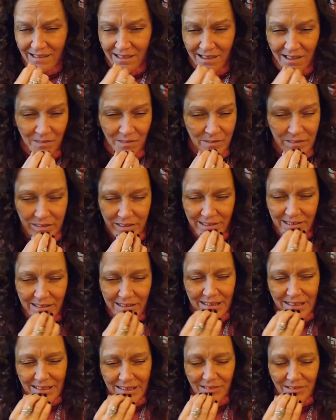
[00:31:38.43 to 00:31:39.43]
I really
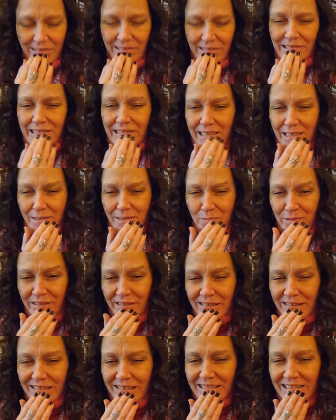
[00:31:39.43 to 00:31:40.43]
didn't get dressed up or
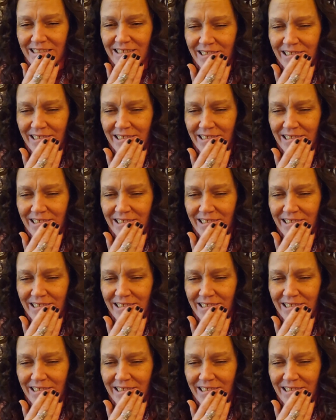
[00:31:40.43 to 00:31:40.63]
nothing.